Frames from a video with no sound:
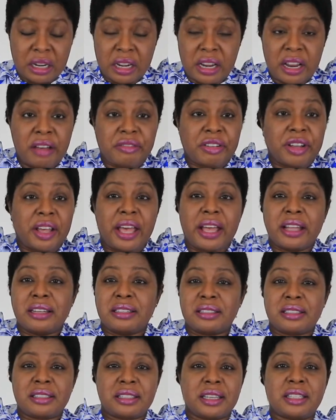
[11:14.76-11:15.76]
never
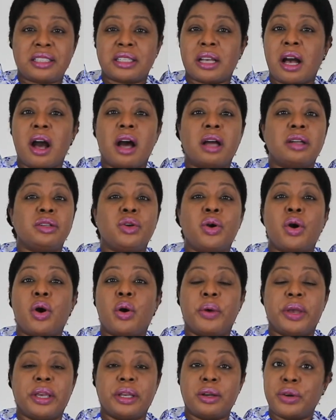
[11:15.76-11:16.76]
ends. It's
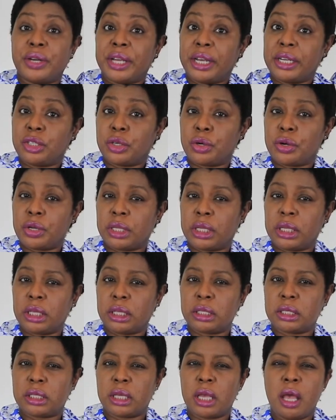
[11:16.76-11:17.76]
ongoing. Okay,
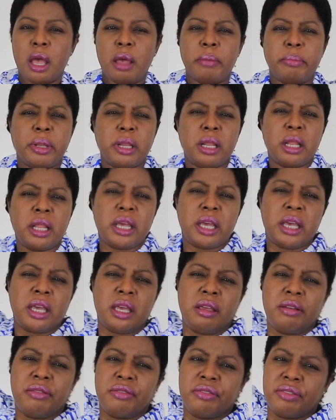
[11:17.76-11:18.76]
darlings?
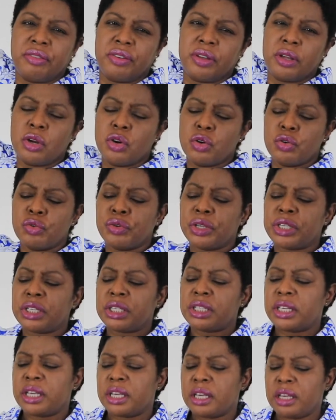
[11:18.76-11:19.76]
Believe,
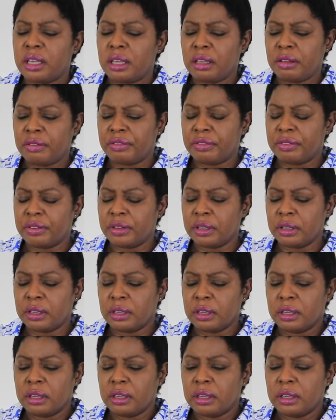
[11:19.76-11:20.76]
receive,
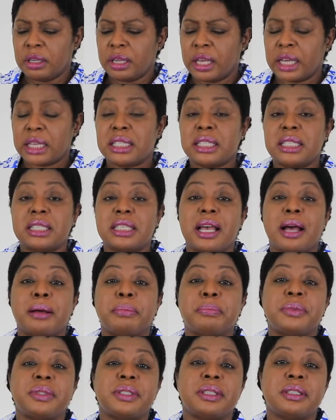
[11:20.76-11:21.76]

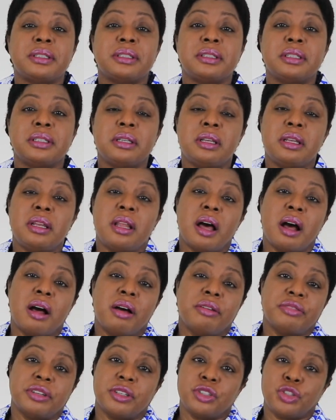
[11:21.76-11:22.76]
accept,
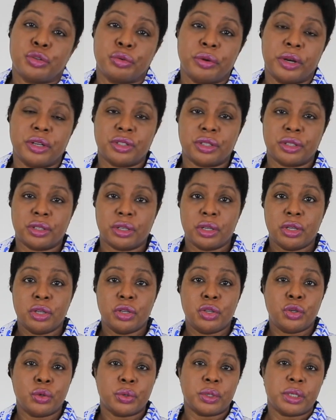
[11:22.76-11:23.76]
love, and treasure
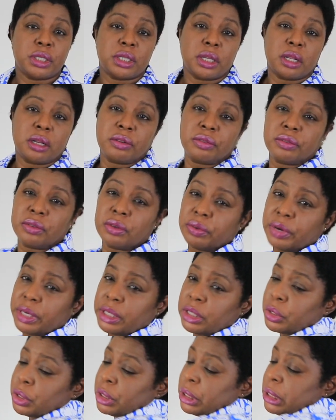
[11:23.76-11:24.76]
yourself. All right,
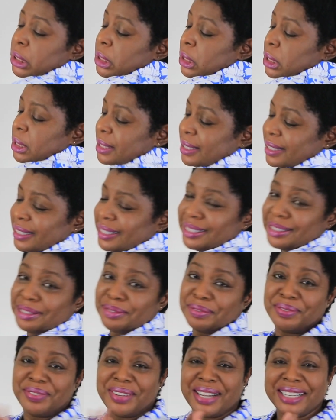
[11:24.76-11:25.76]
darlings?
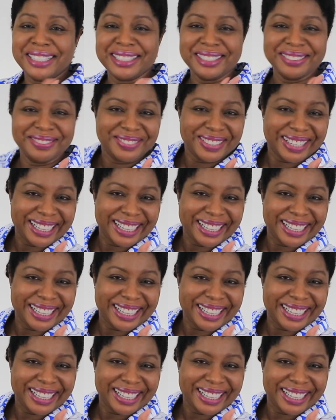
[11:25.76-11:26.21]
Bye, so